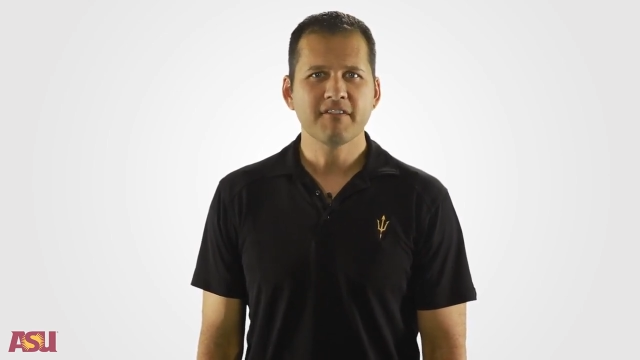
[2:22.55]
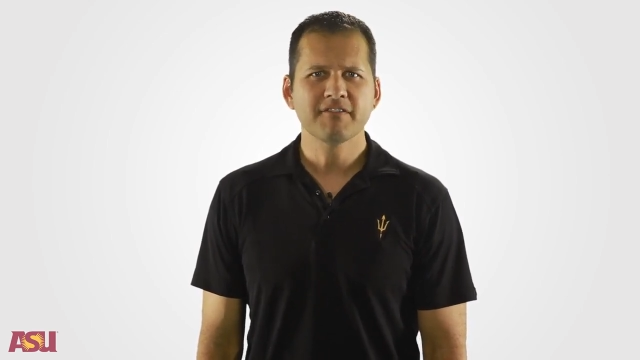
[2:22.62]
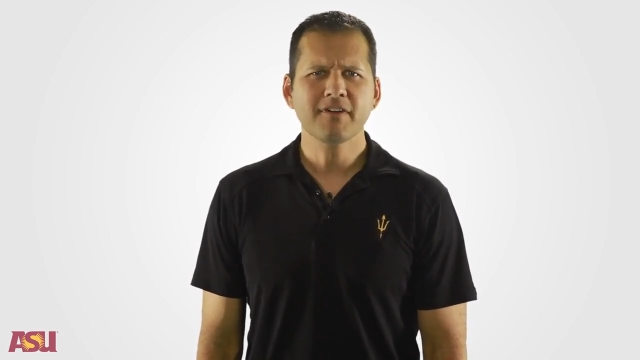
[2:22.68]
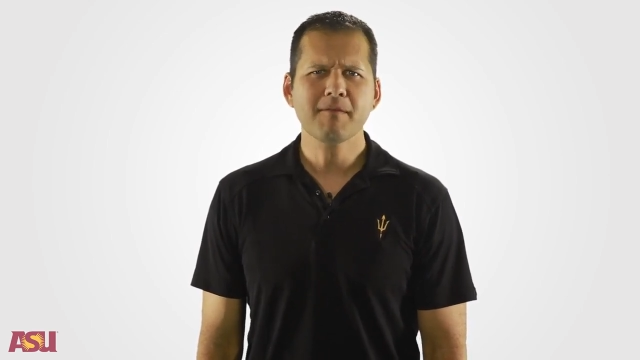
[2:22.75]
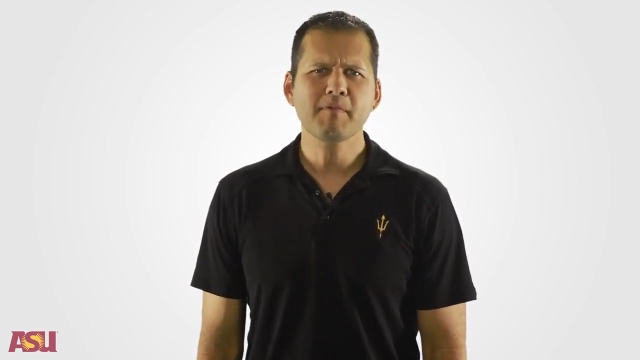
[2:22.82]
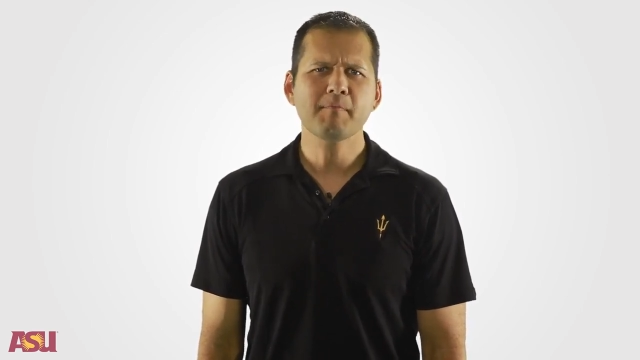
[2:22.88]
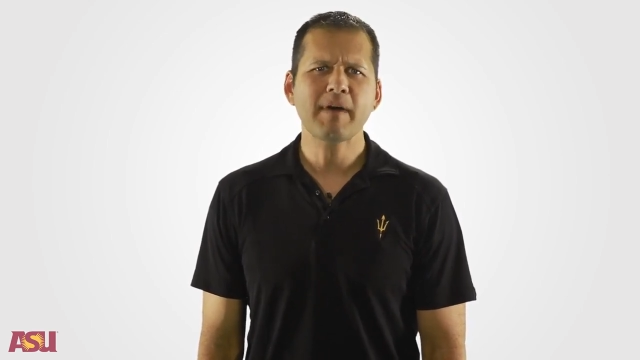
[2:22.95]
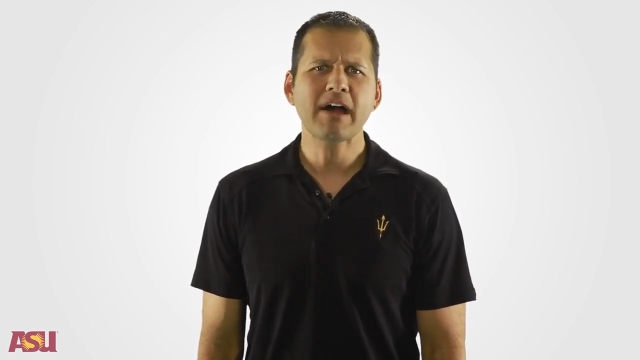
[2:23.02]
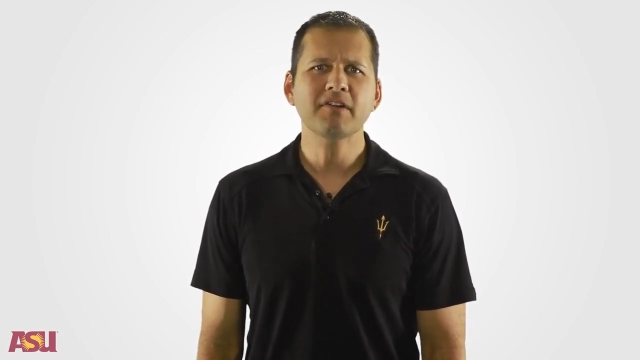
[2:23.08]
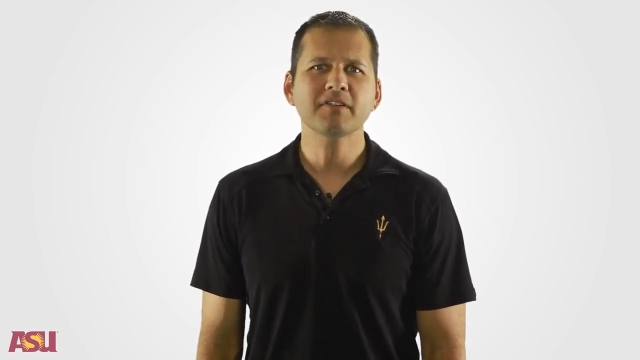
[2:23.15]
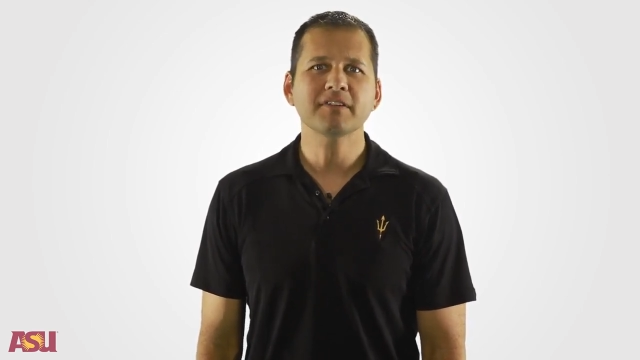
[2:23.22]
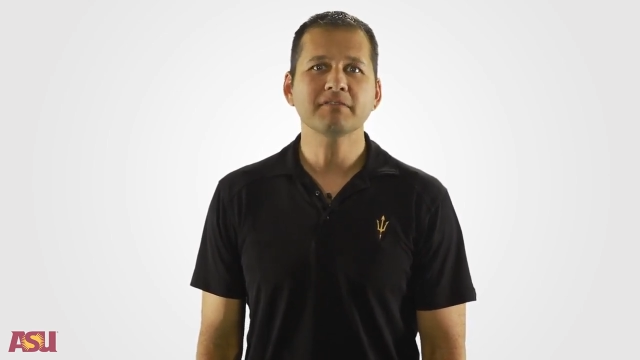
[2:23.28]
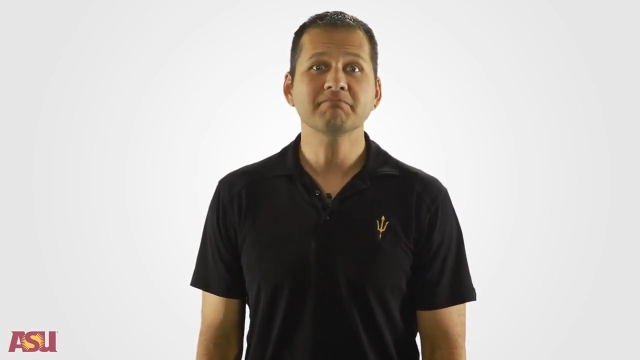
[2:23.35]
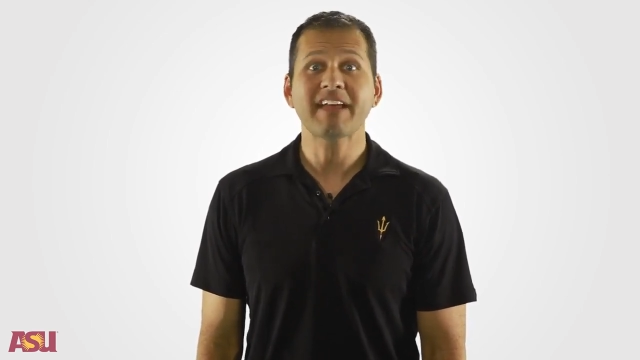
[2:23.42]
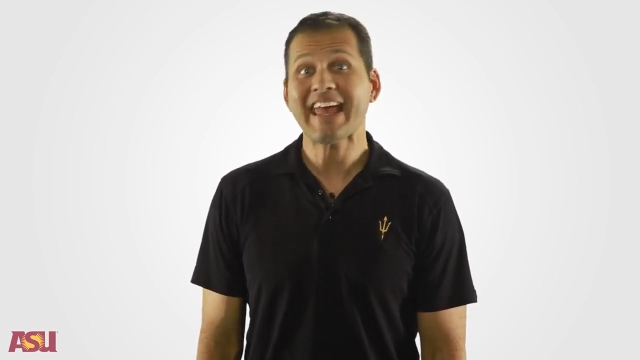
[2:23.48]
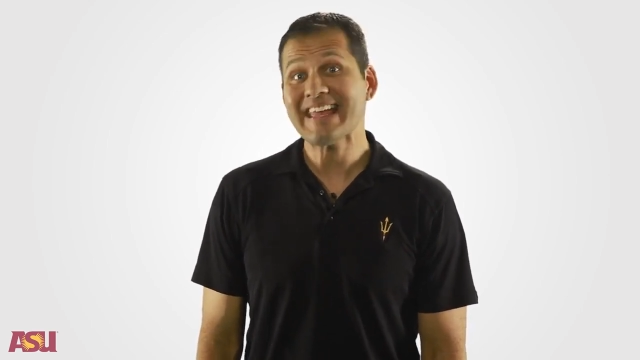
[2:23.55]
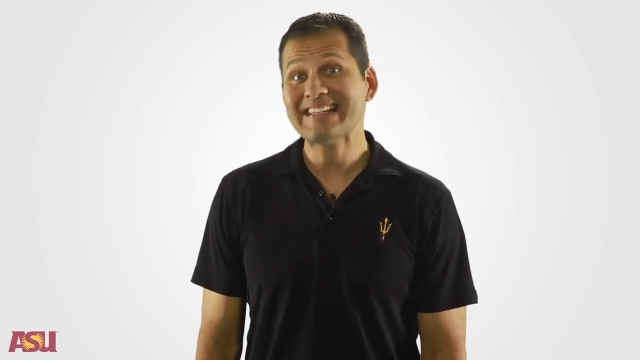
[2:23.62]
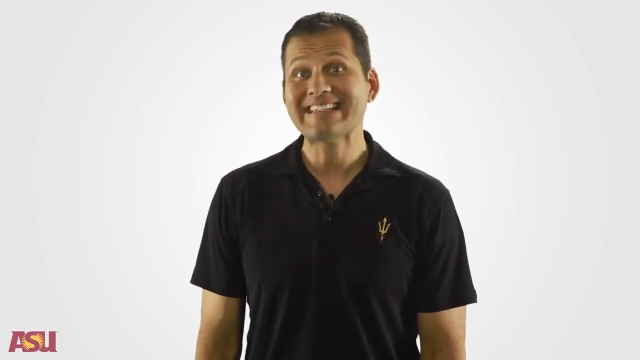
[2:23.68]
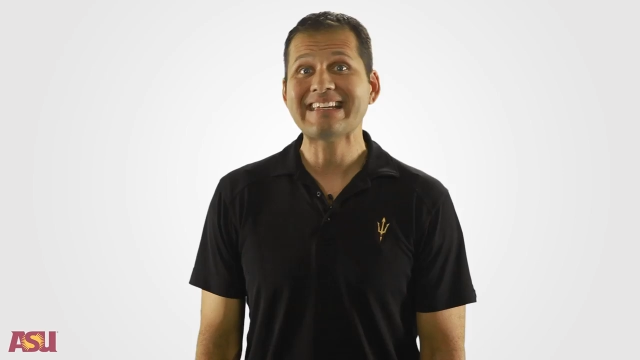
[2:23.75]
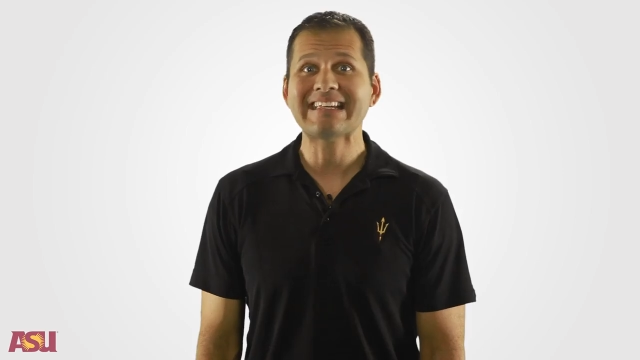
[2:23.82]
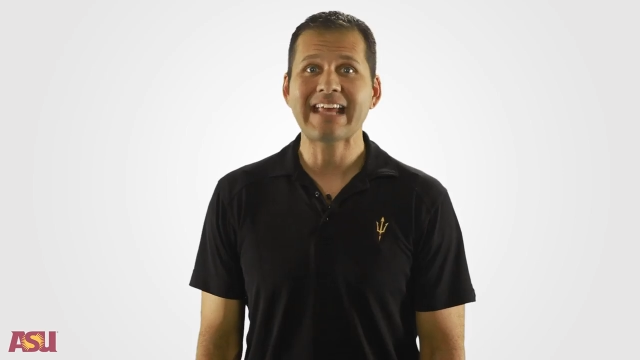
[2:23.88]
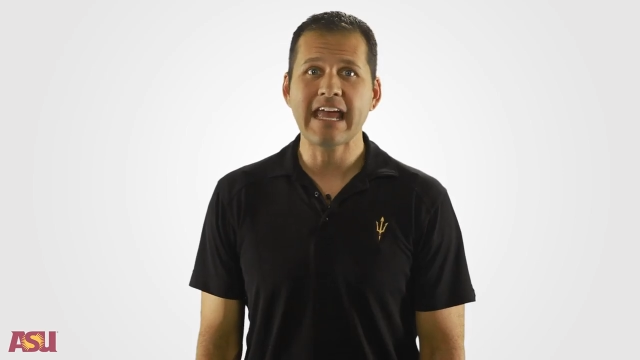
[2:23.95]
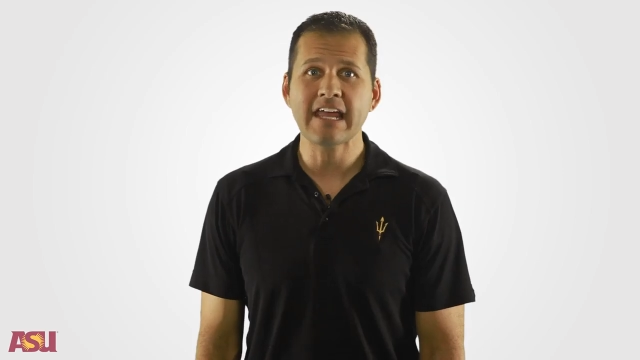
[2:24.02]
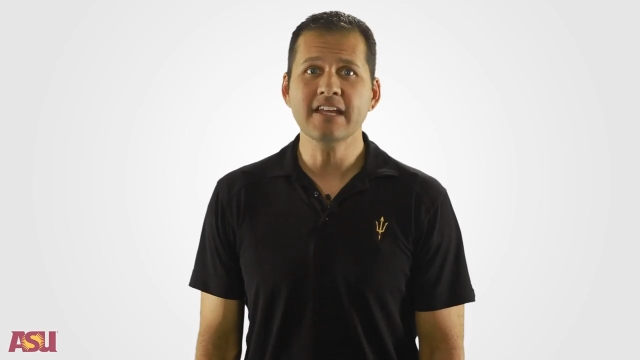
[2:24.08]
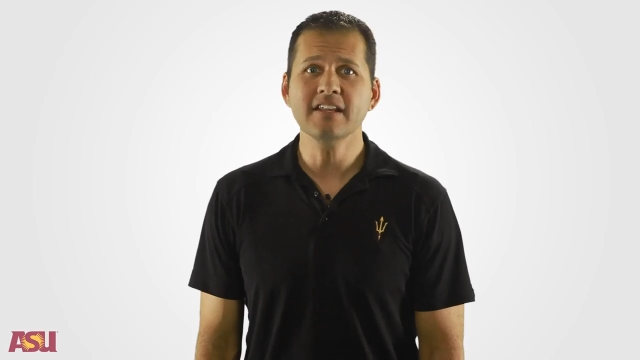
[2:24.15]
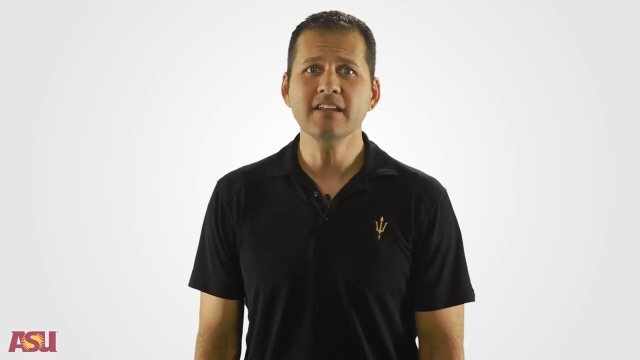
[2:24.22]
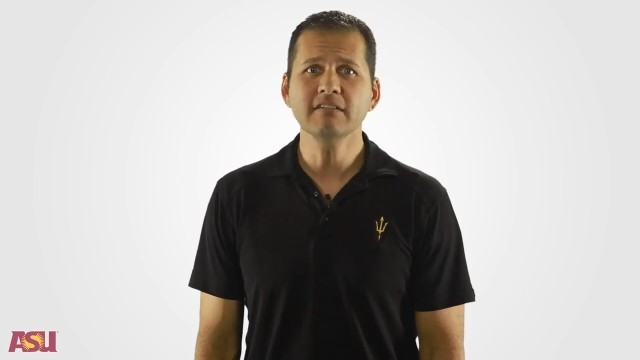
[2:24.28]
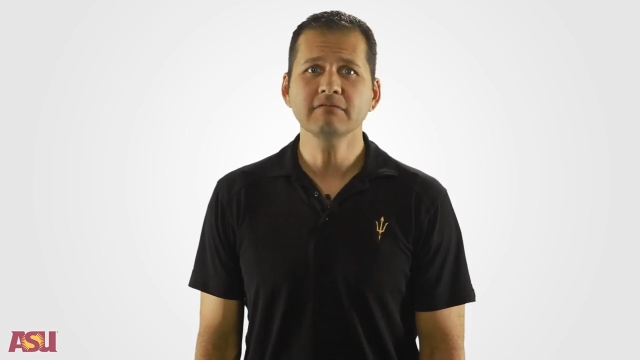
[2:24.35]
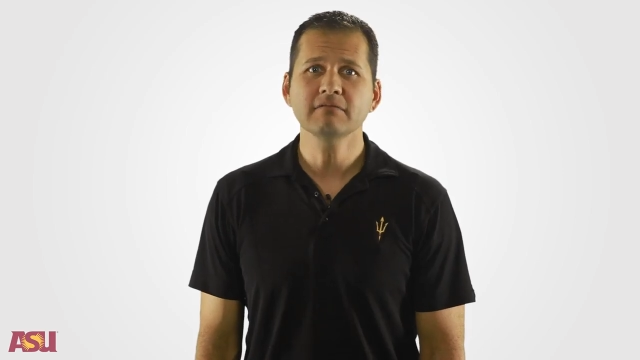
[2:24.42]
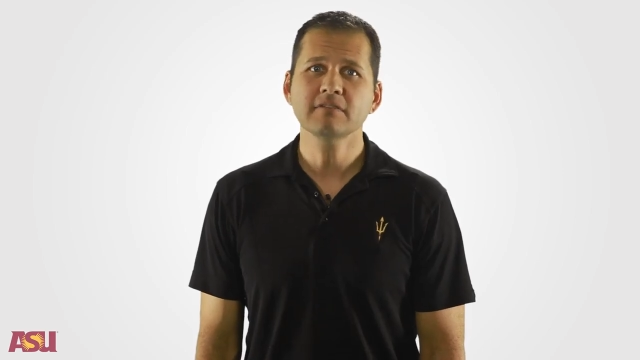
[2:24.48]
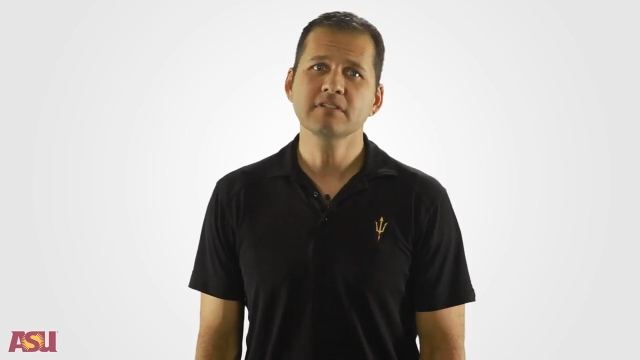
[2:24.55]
from about 1880